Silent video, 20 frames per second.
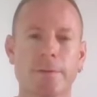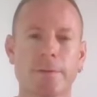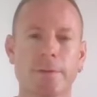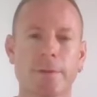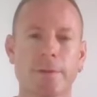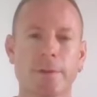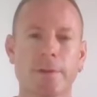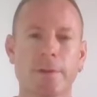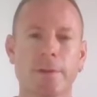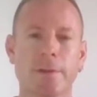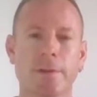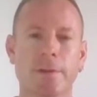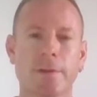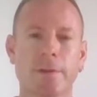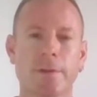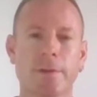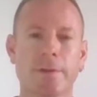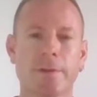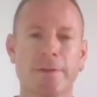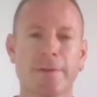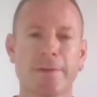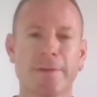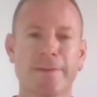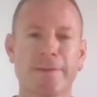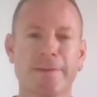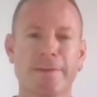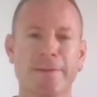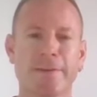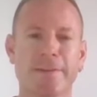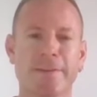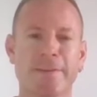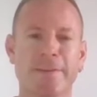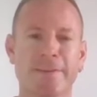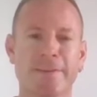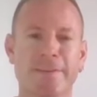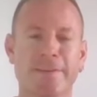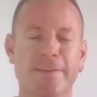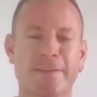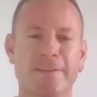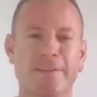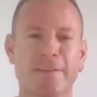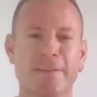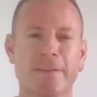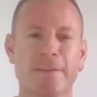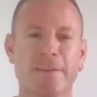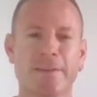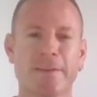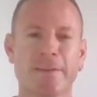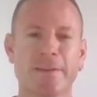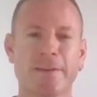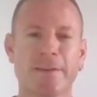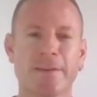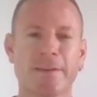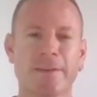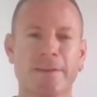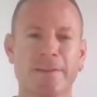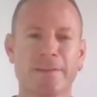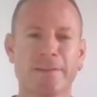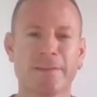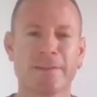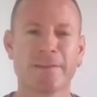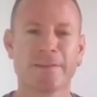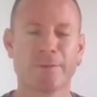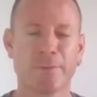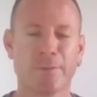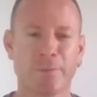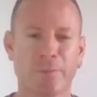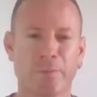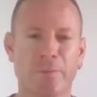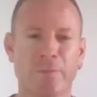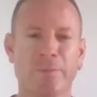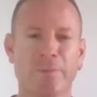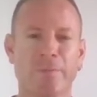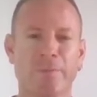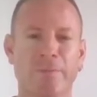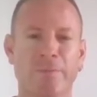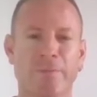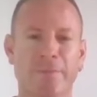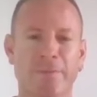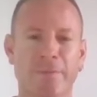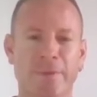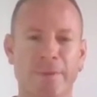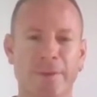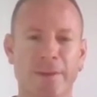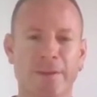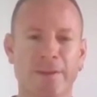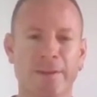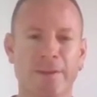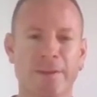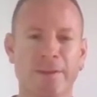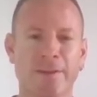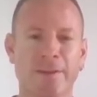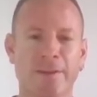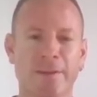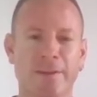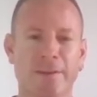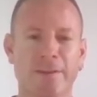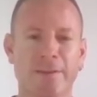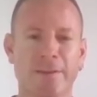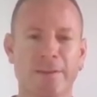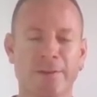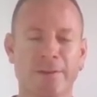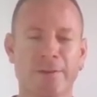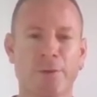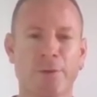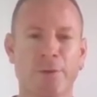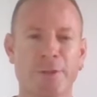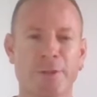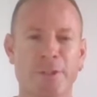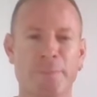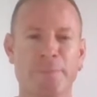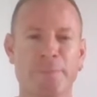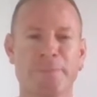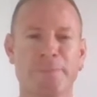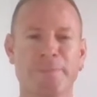This person isn't speaking.